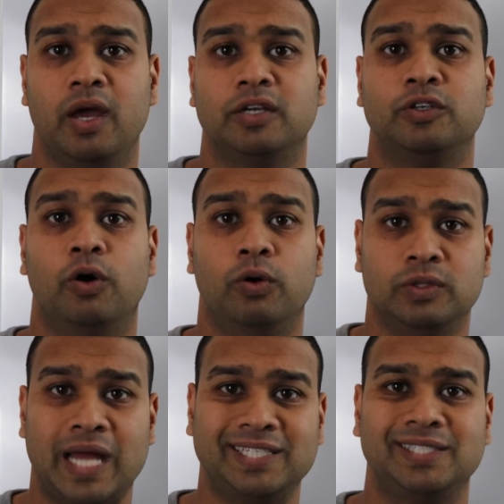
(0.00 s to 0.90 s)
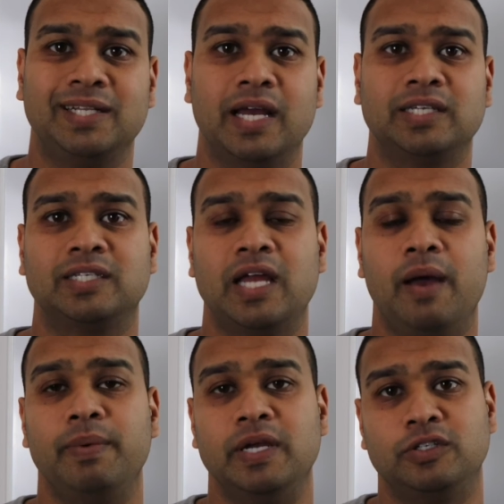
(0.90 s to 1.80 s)
So that's the next
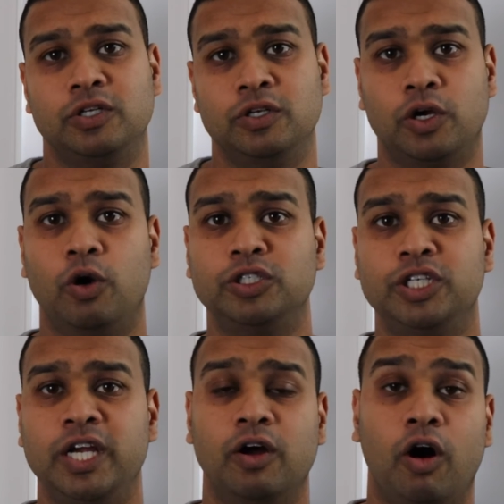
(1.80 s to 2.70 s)
step, is to negotiate.